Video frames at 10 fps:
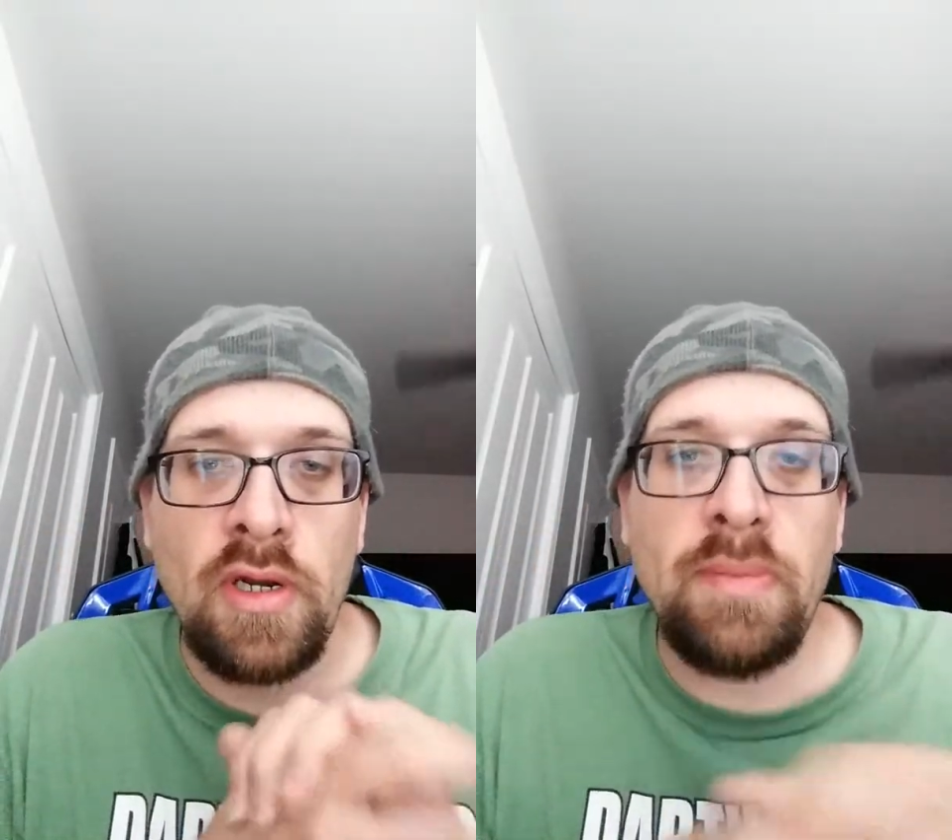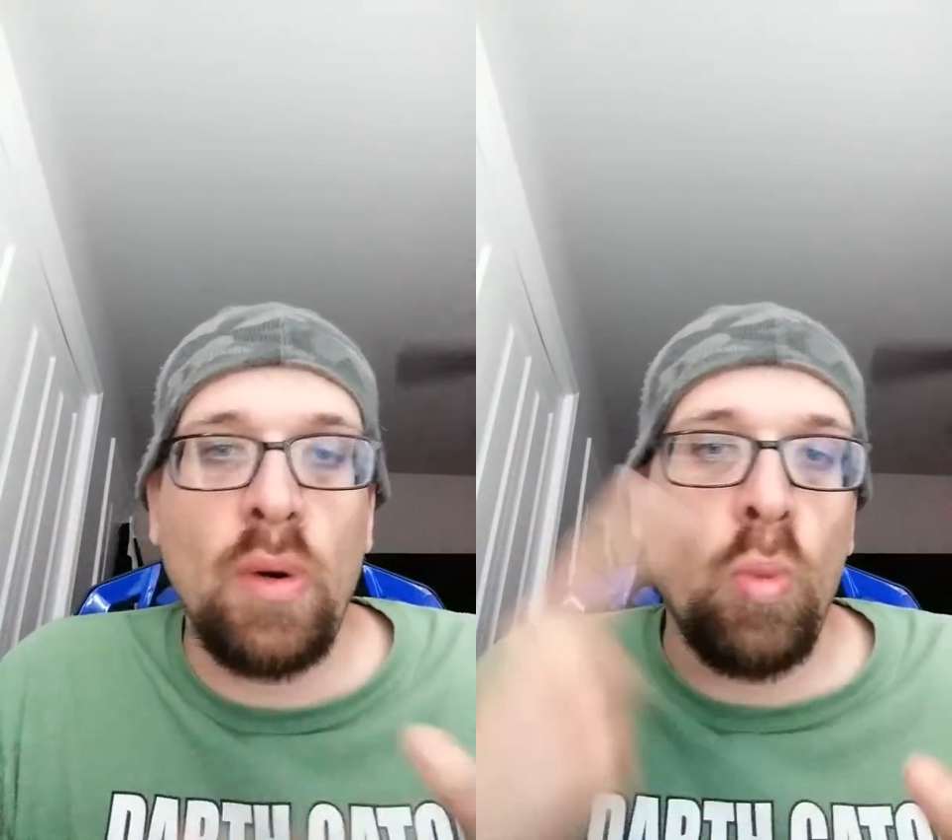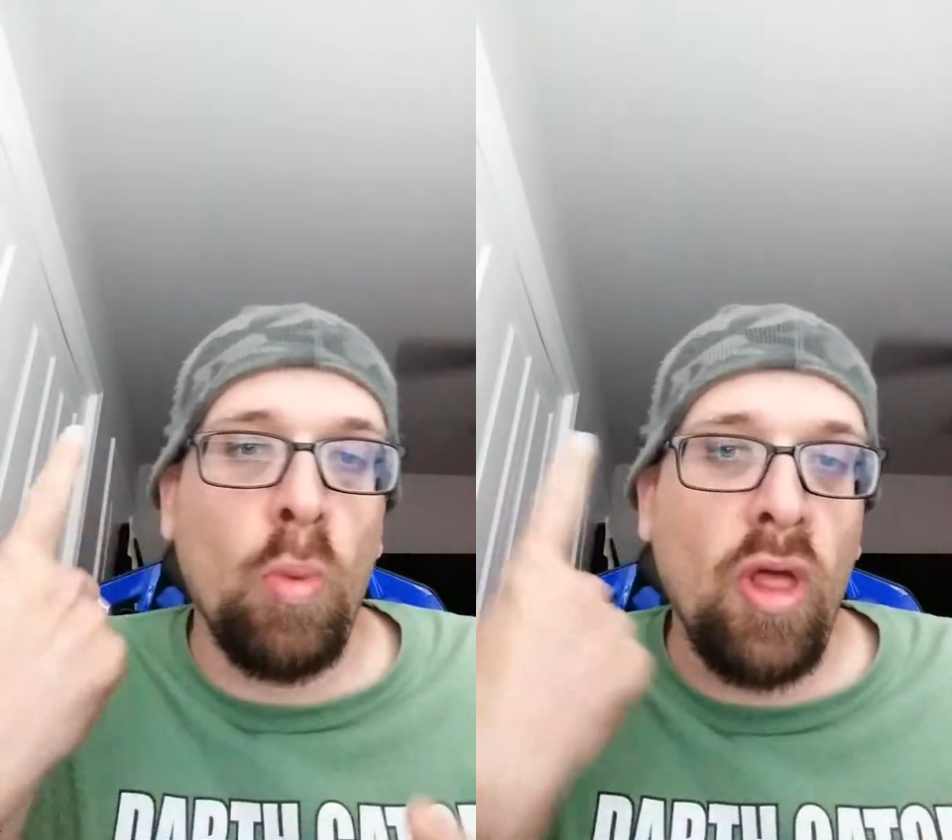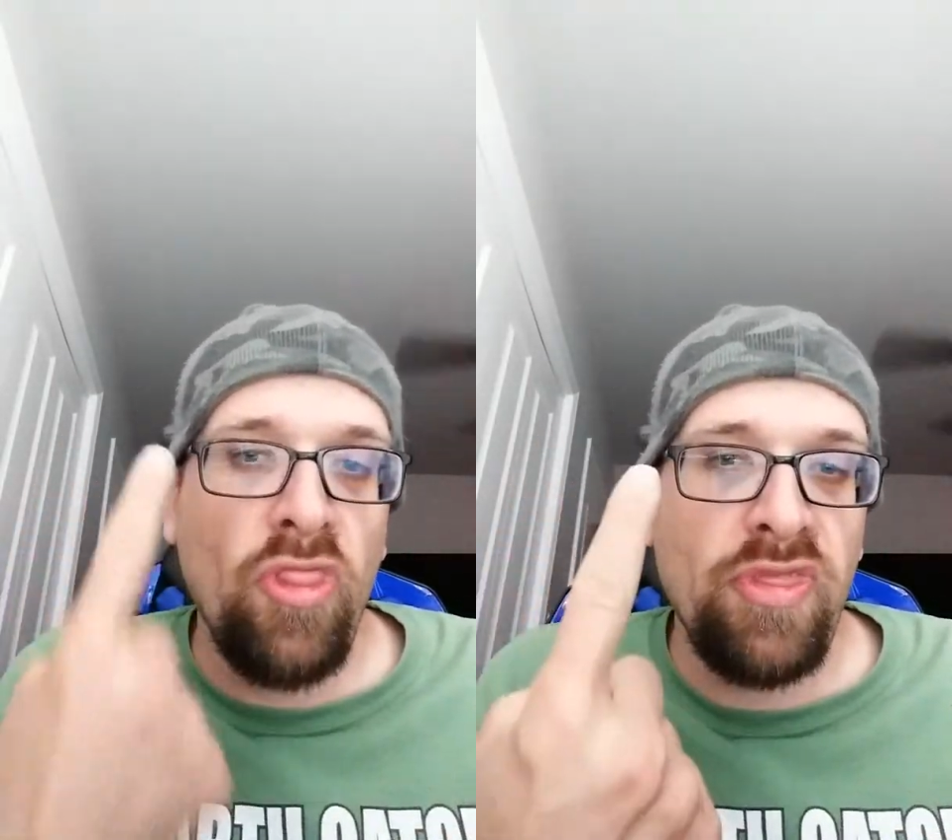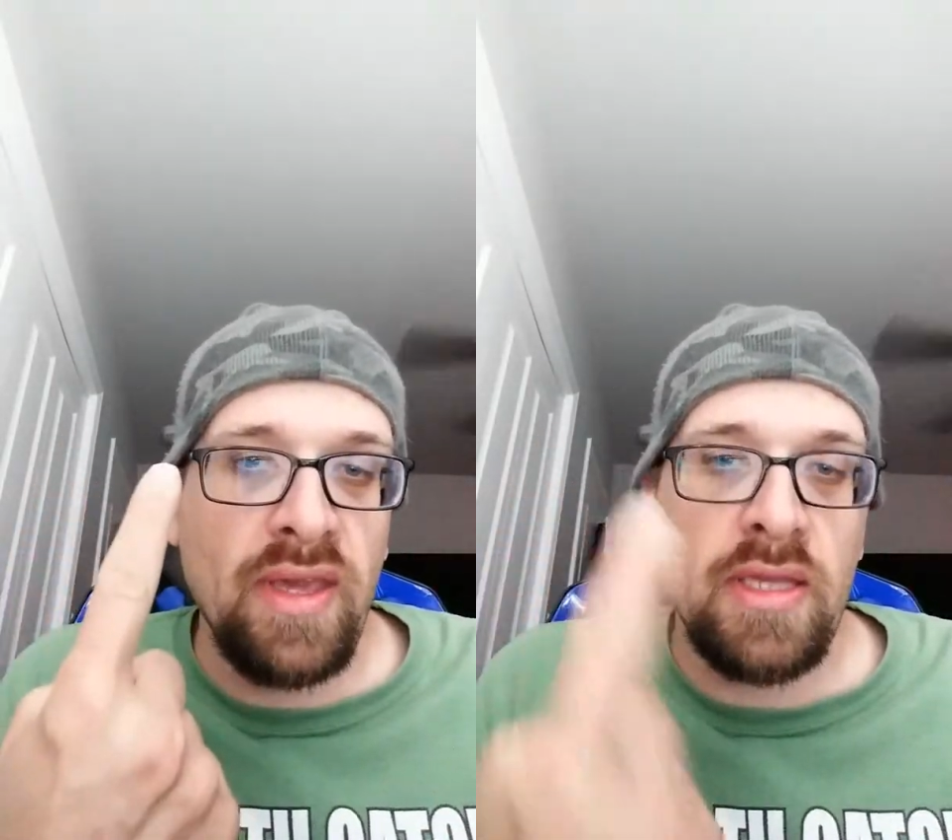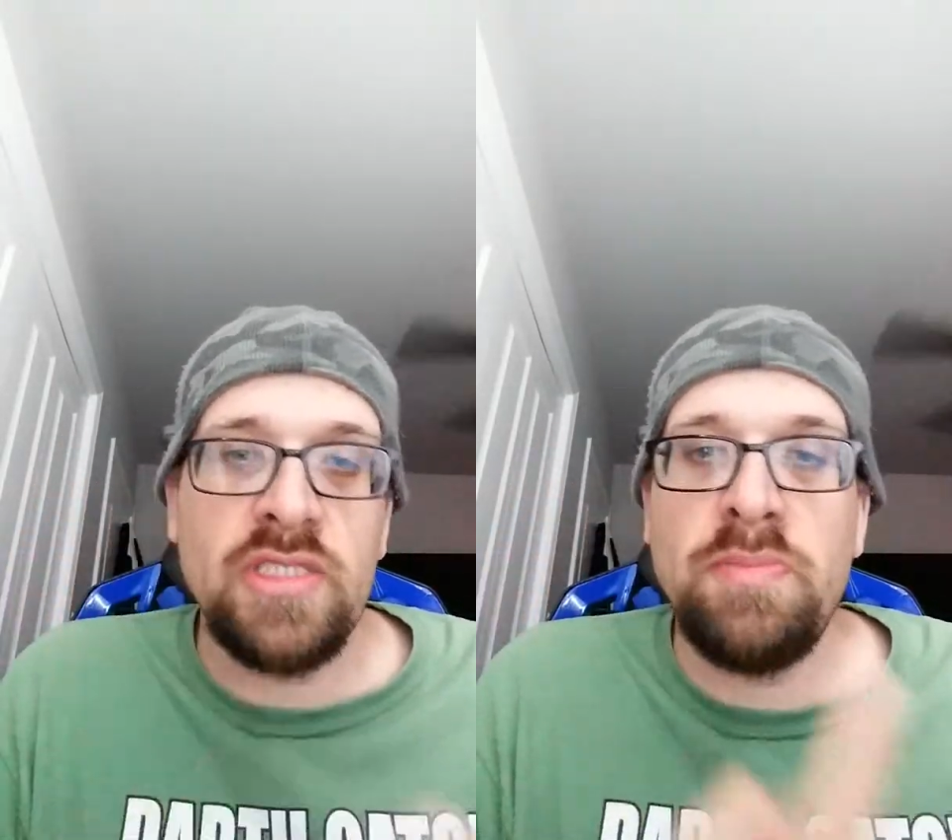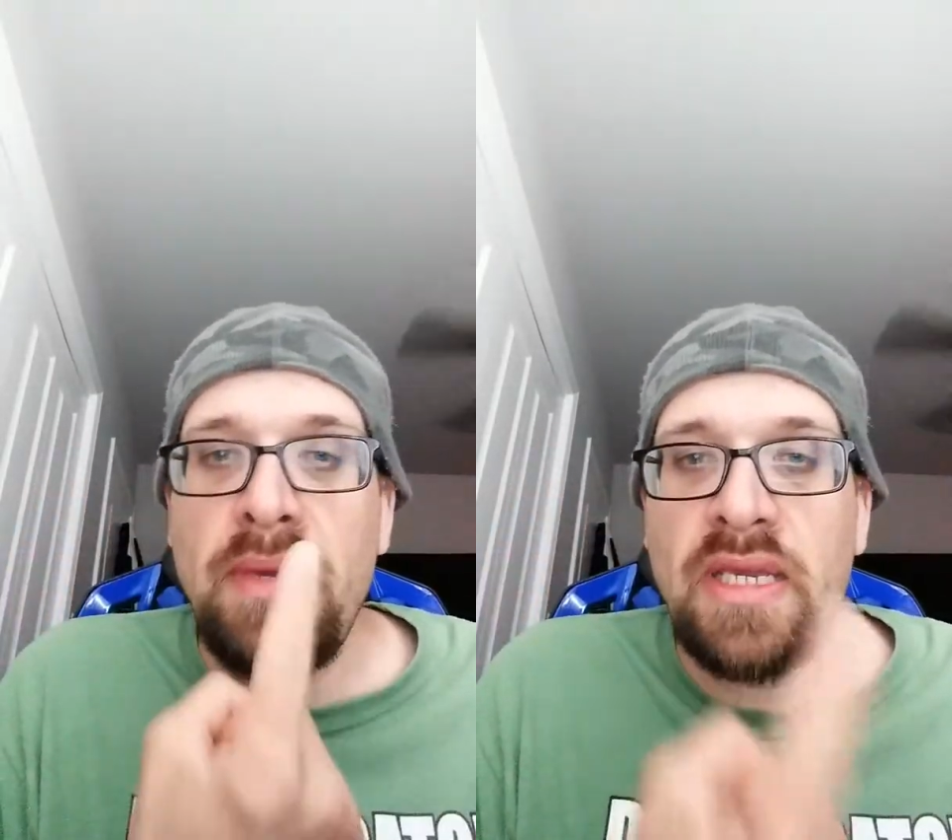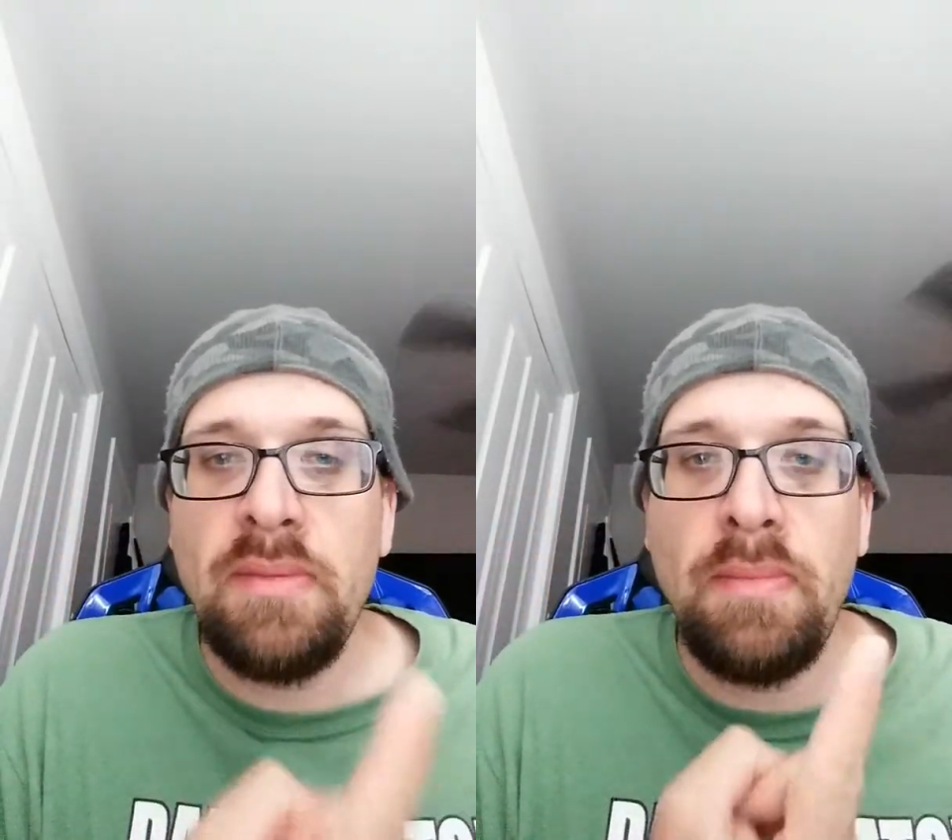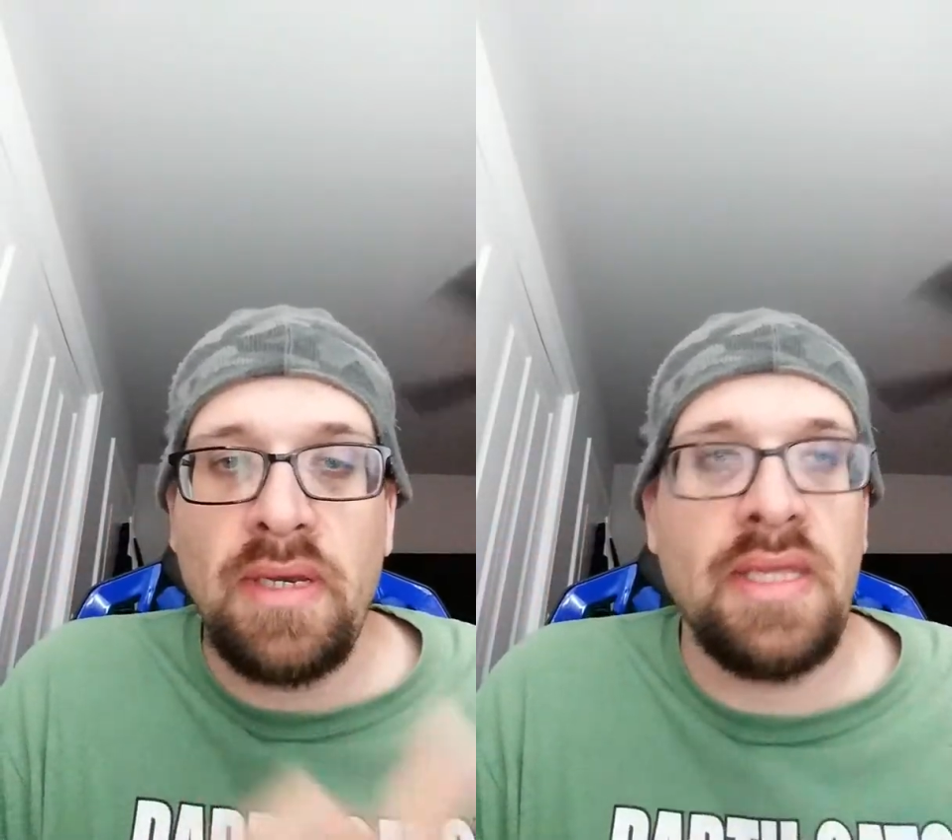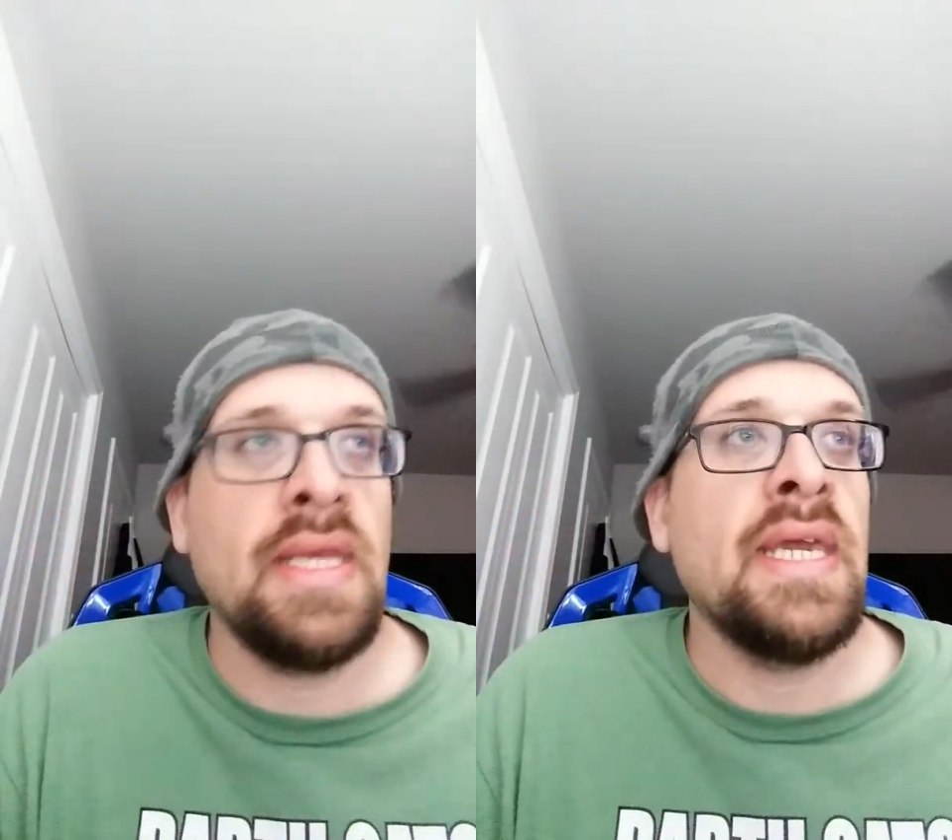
about one thing is making money.